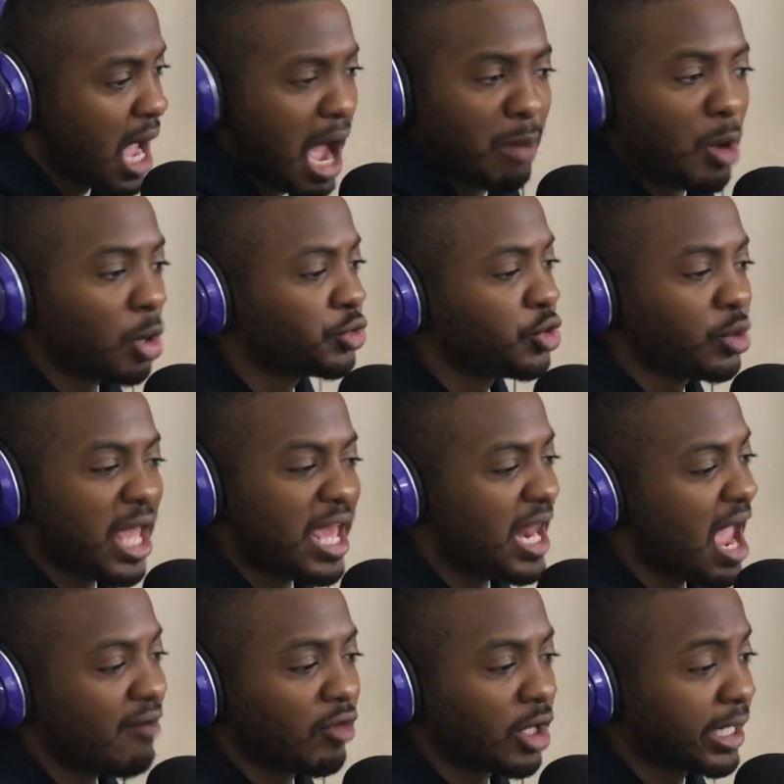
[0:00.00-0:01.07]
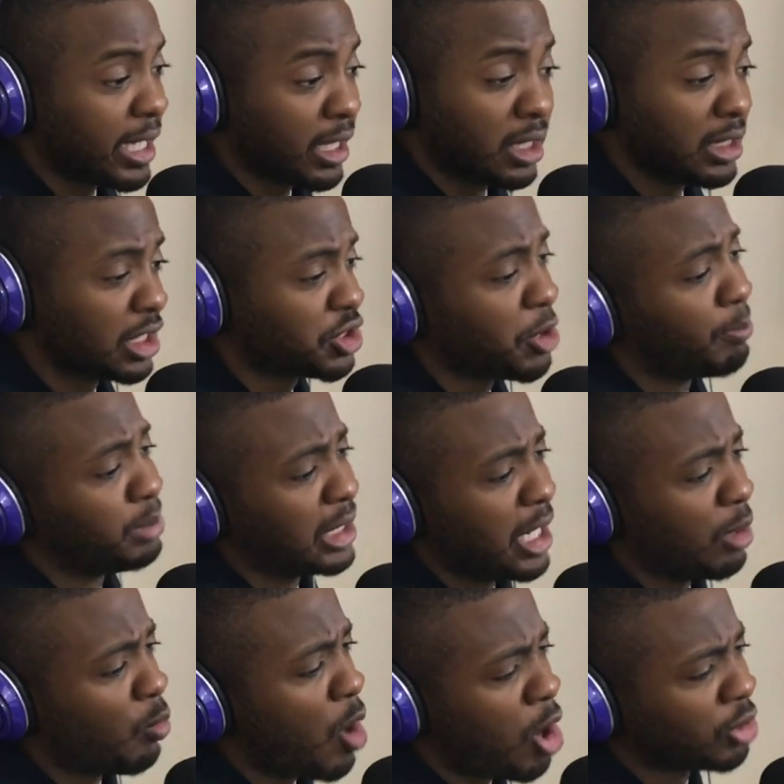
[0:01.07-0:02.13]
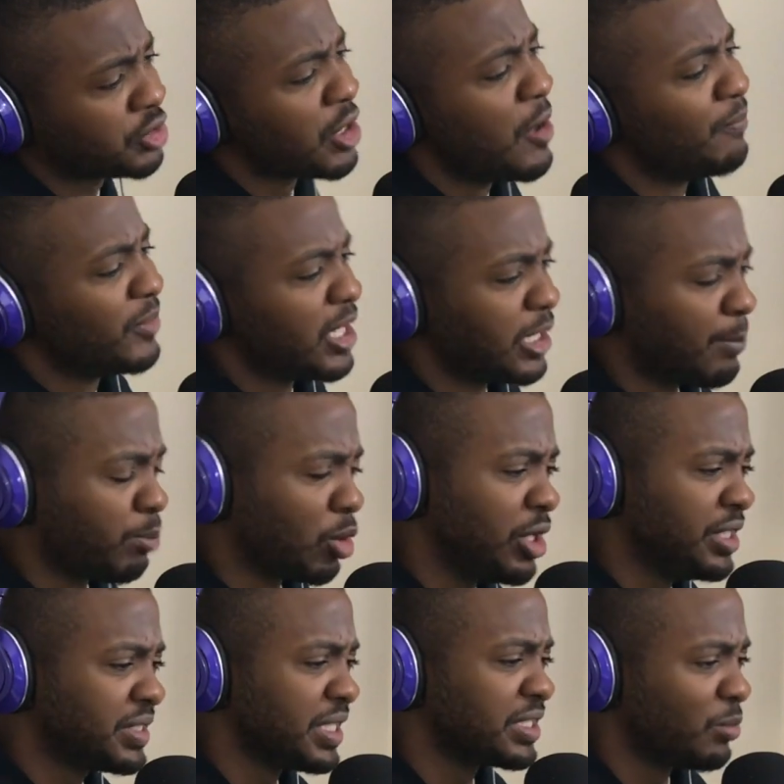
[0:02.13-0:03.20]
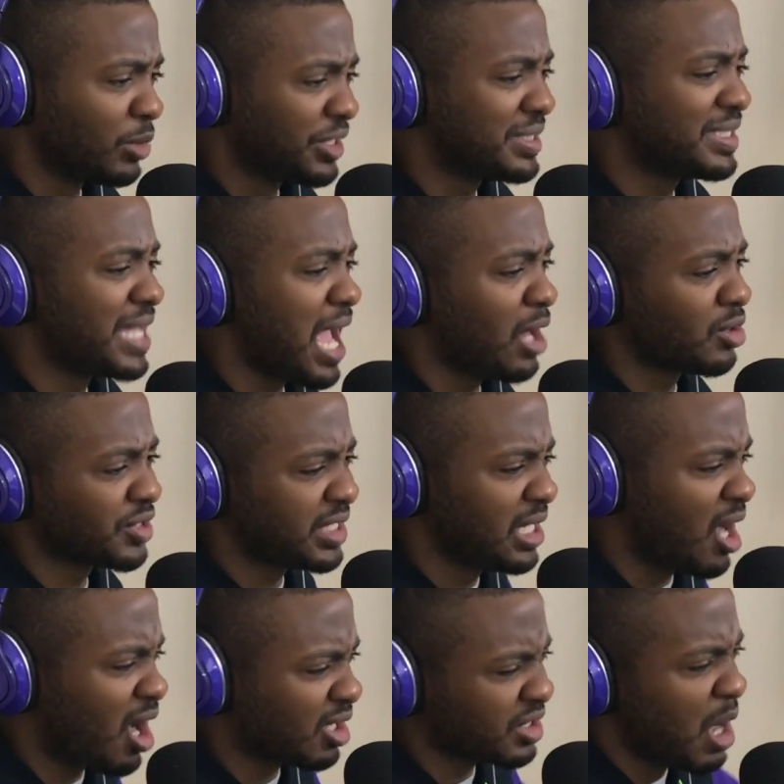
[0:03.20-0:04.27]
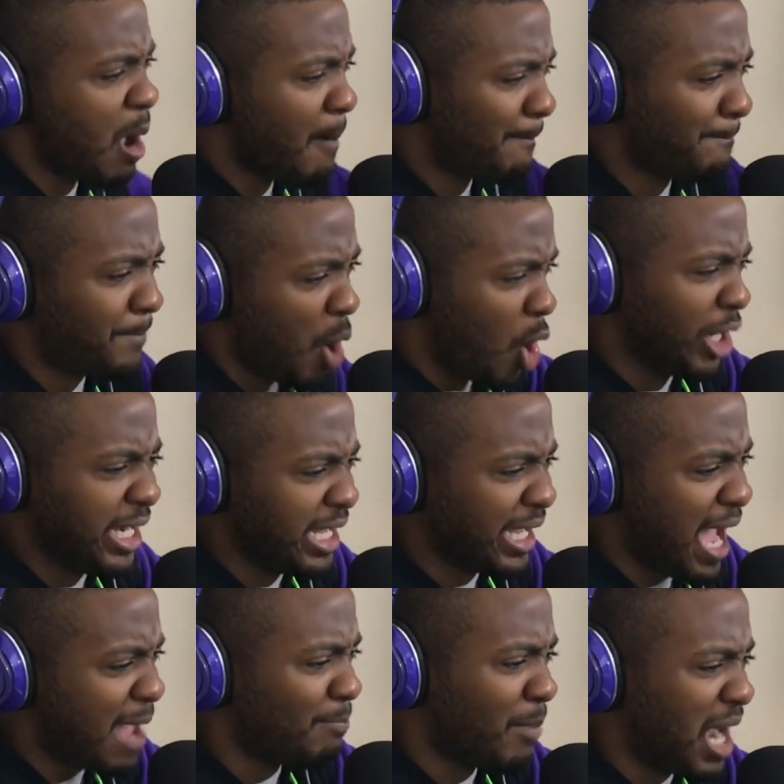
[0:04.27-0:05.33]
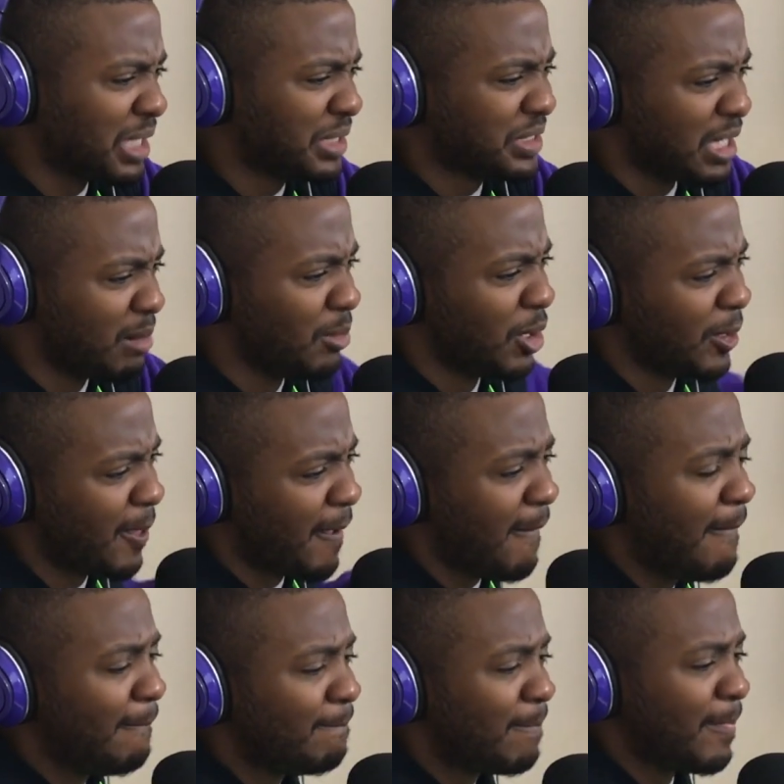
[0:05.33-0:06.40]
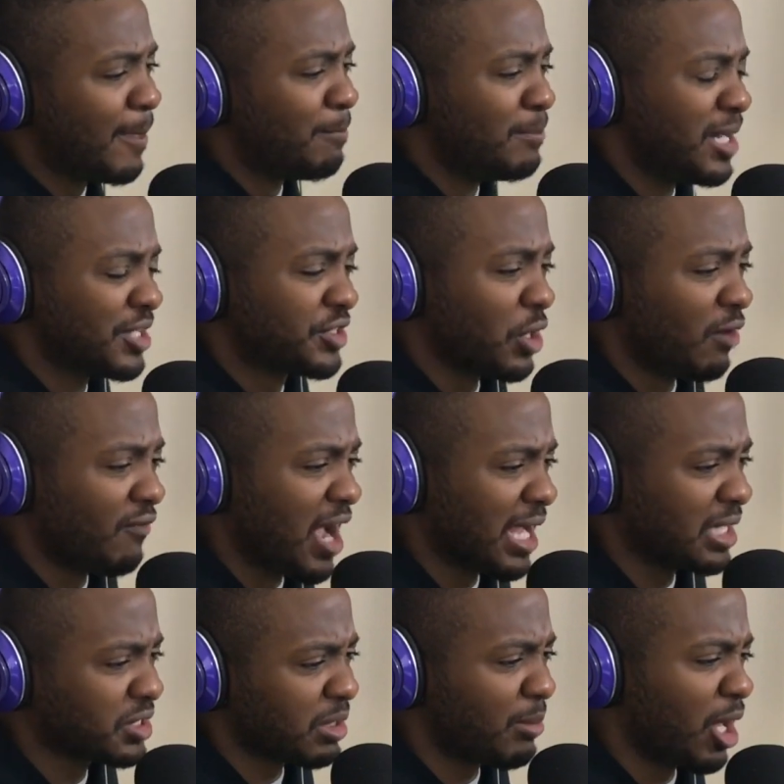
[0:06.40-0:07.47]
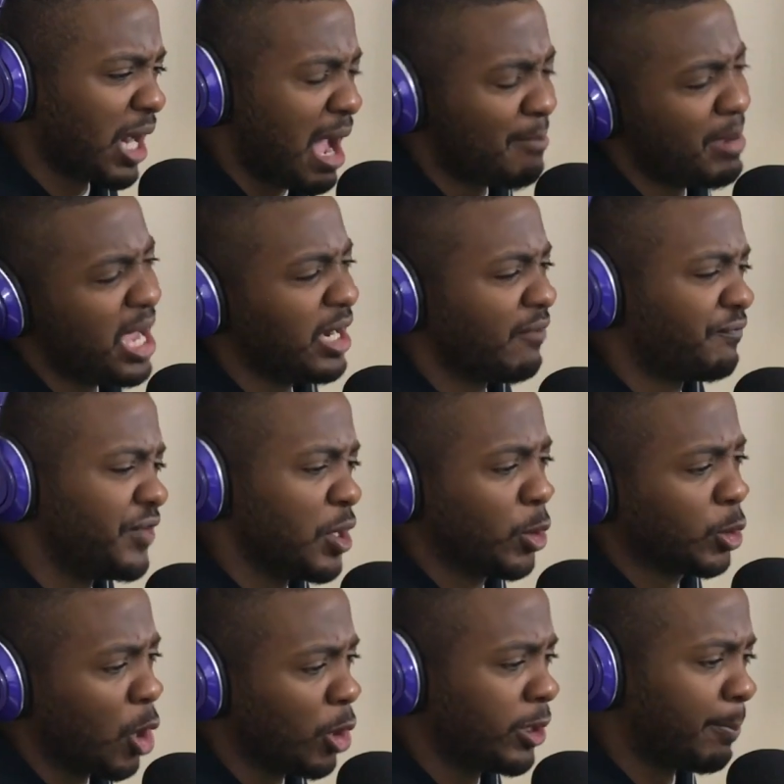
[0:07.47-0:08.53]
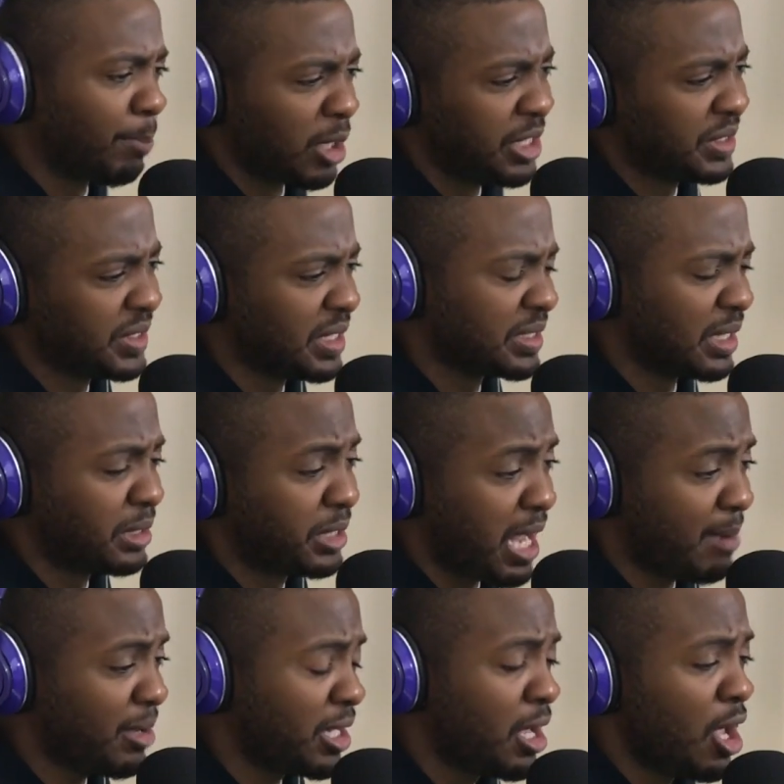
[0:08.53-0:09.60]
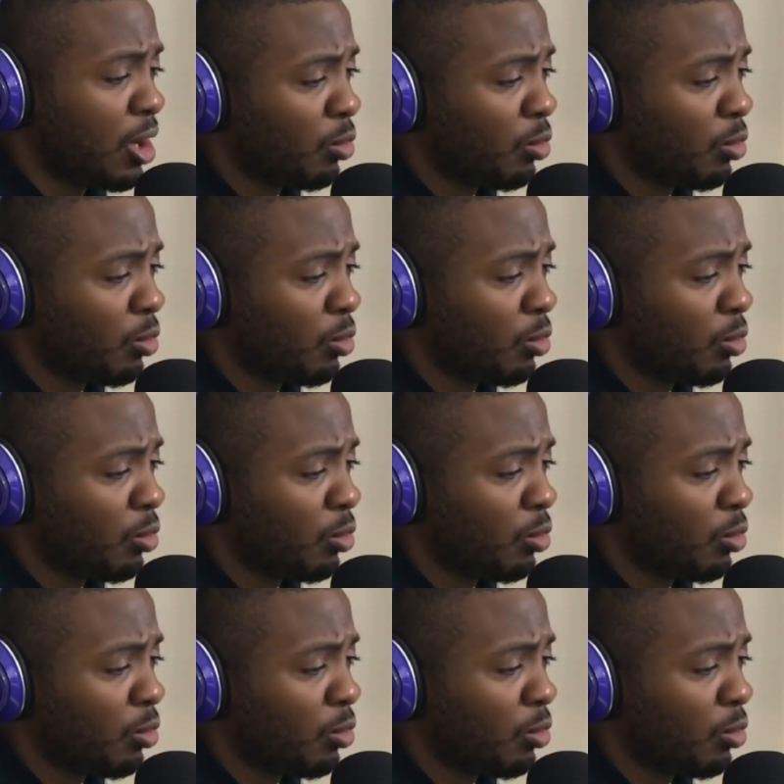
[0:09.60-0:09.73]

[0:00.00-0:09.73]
I won't do that ever again unless you're Blair Walsh in the preseason with the Seattle Seahawks pointing at Mike Zimmer and the Minnesota Vikings about, I made a field goal in the preseason, damn it.